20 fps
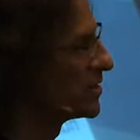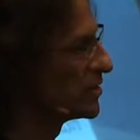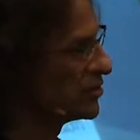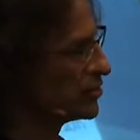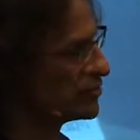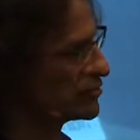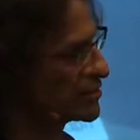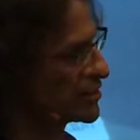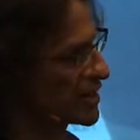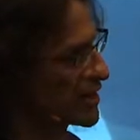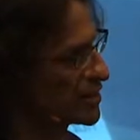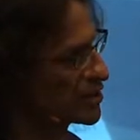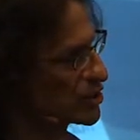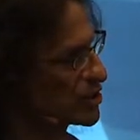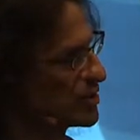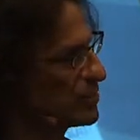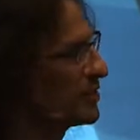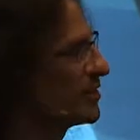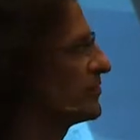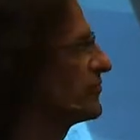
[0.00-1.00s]
using
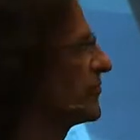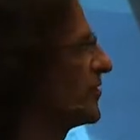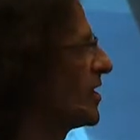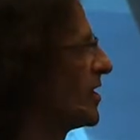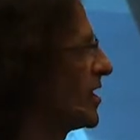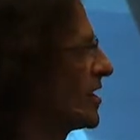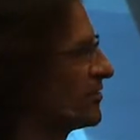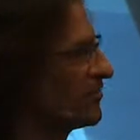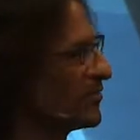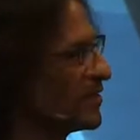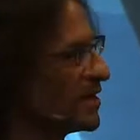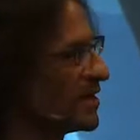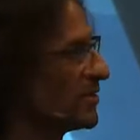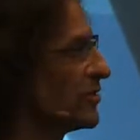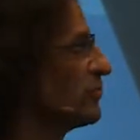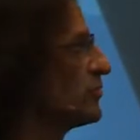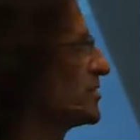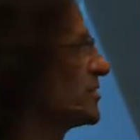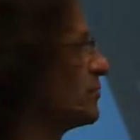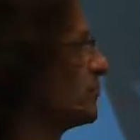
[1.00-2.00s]
HTML5,
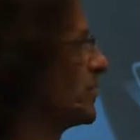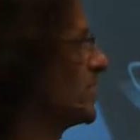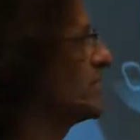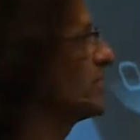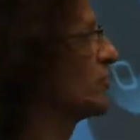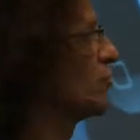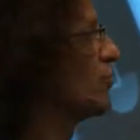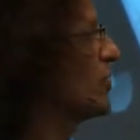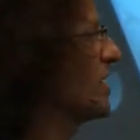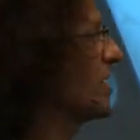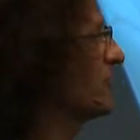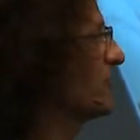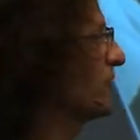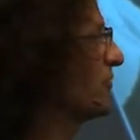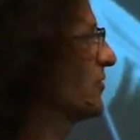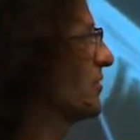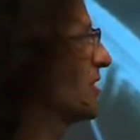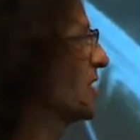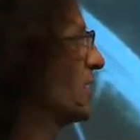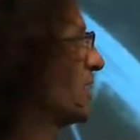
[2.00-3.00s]
there was the Be the
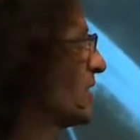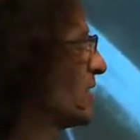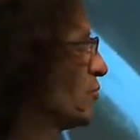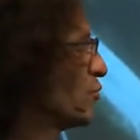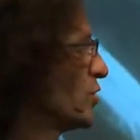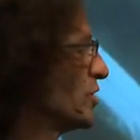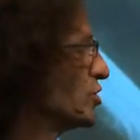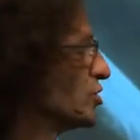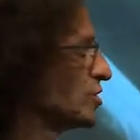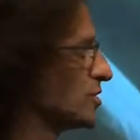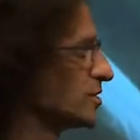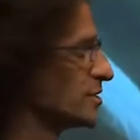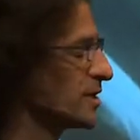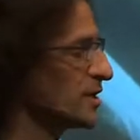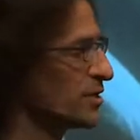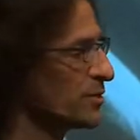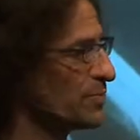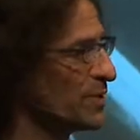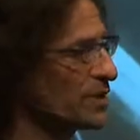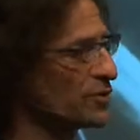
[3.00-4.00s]
Ref widget.
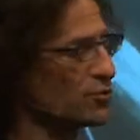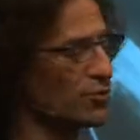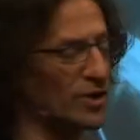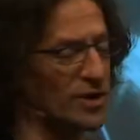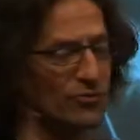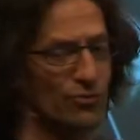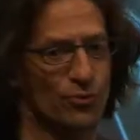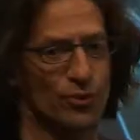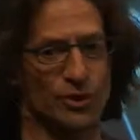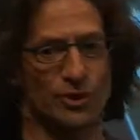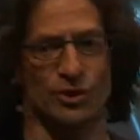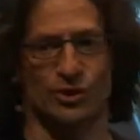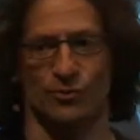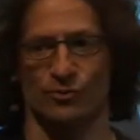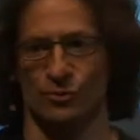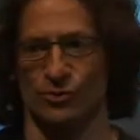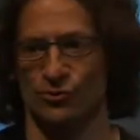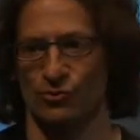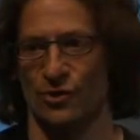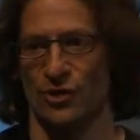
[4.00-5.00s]
And the Be the Ref
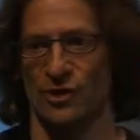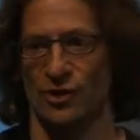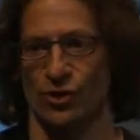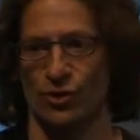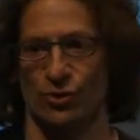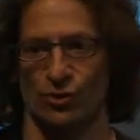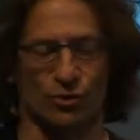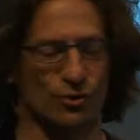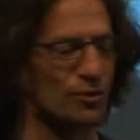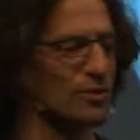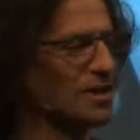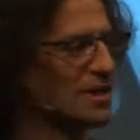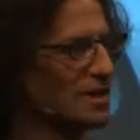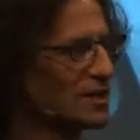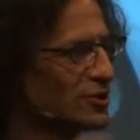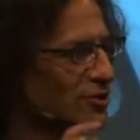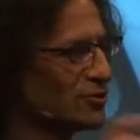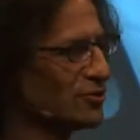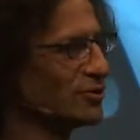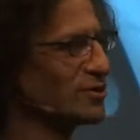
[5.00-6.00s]
widget was really cool.
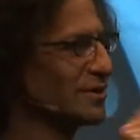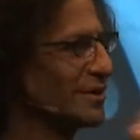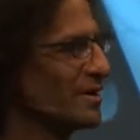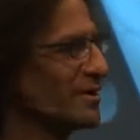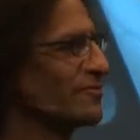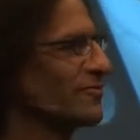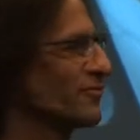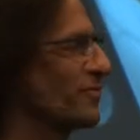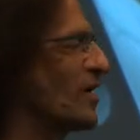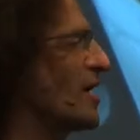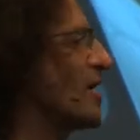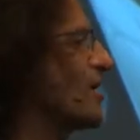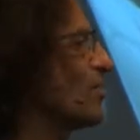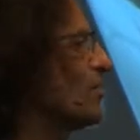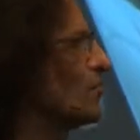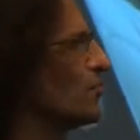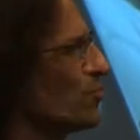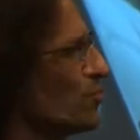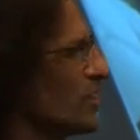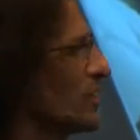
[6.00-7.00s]
You'd click
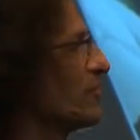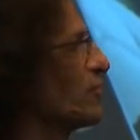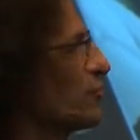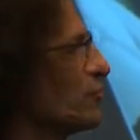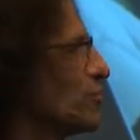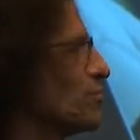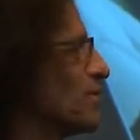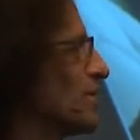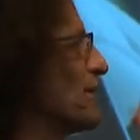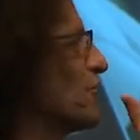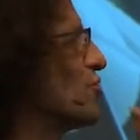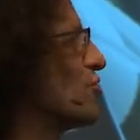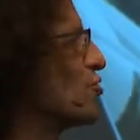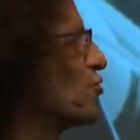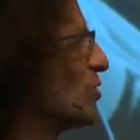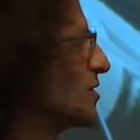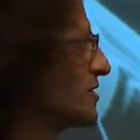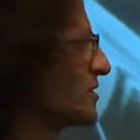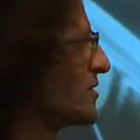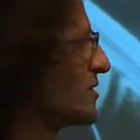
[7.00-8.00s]
foul or whatever, it would blow a
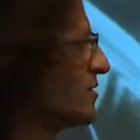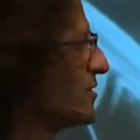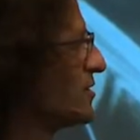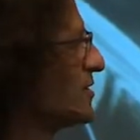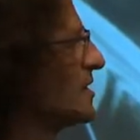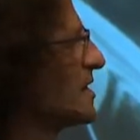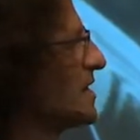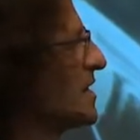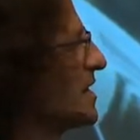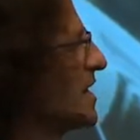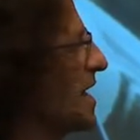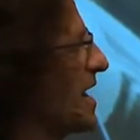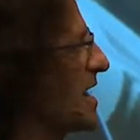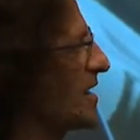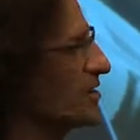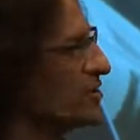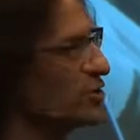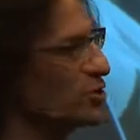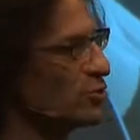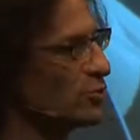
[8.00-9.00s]
whistle,
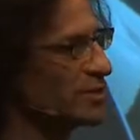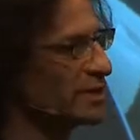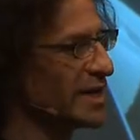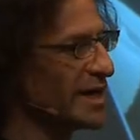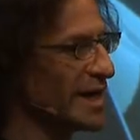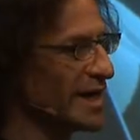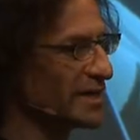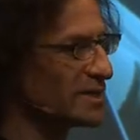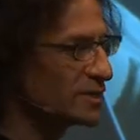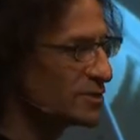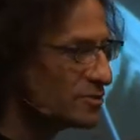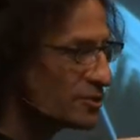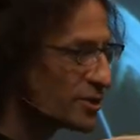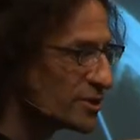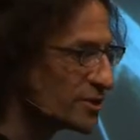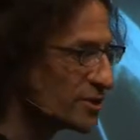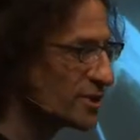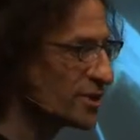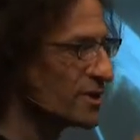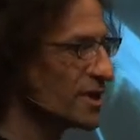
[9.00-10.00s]
and you would get, you
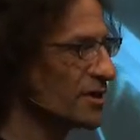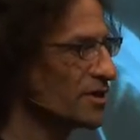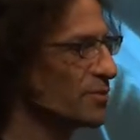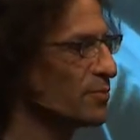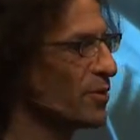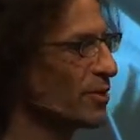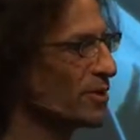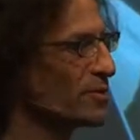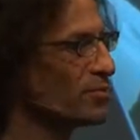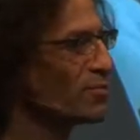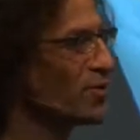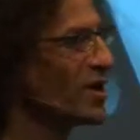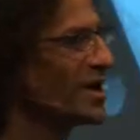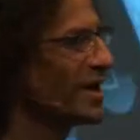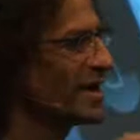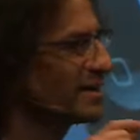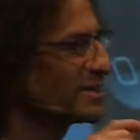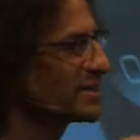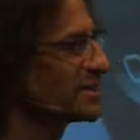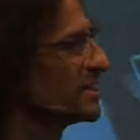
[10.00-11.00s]
can see down the bottom
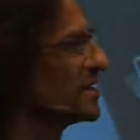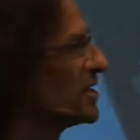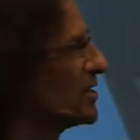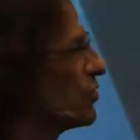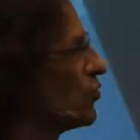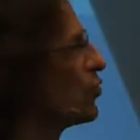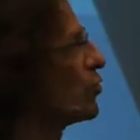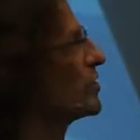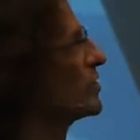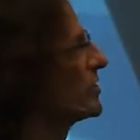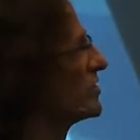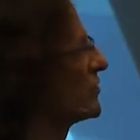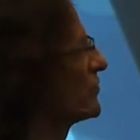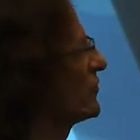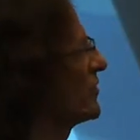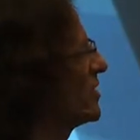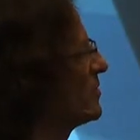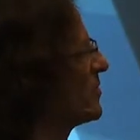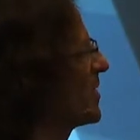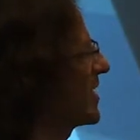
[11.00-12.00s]
right, audience
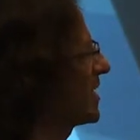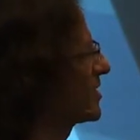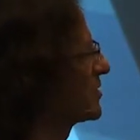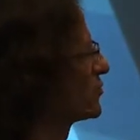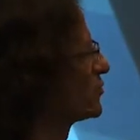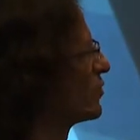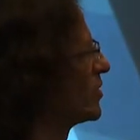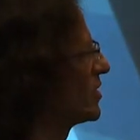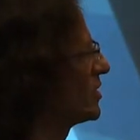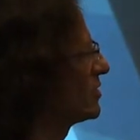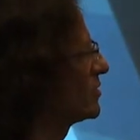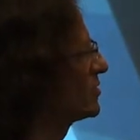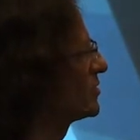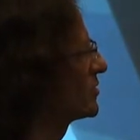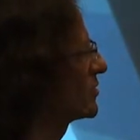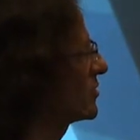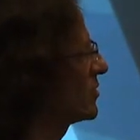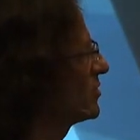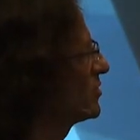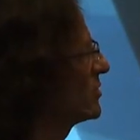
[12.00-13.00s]
feedback as well.
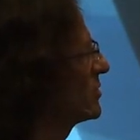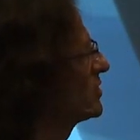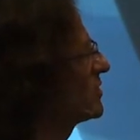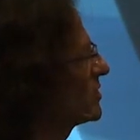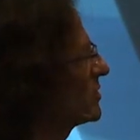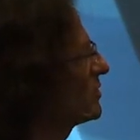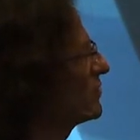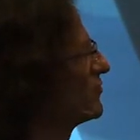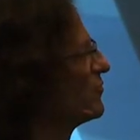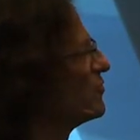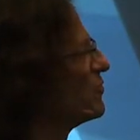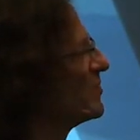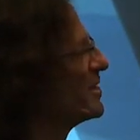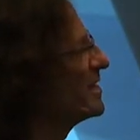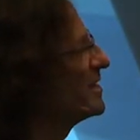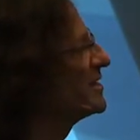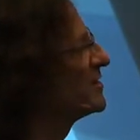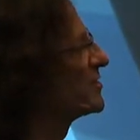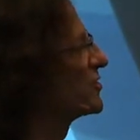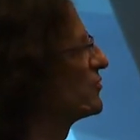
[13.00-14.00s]
So instead of
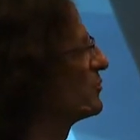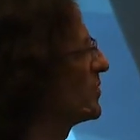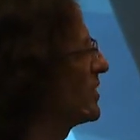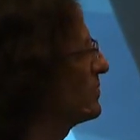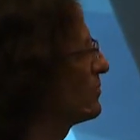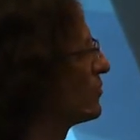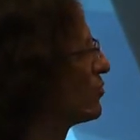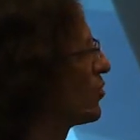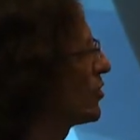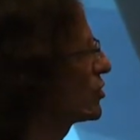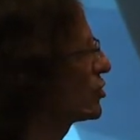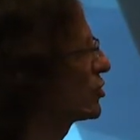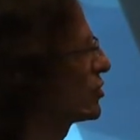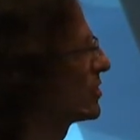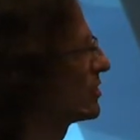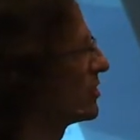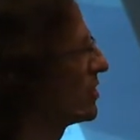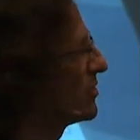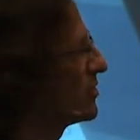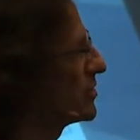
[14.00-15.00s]
millions of people watching
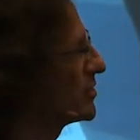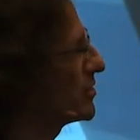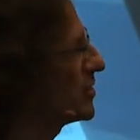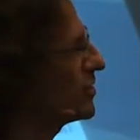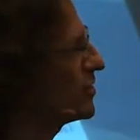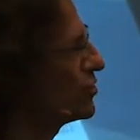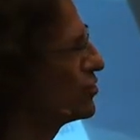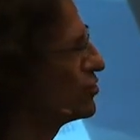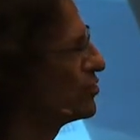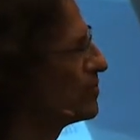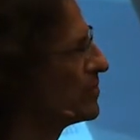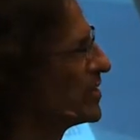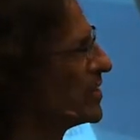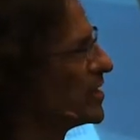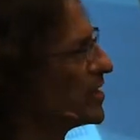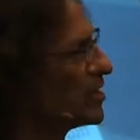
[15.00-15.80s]
alone at home,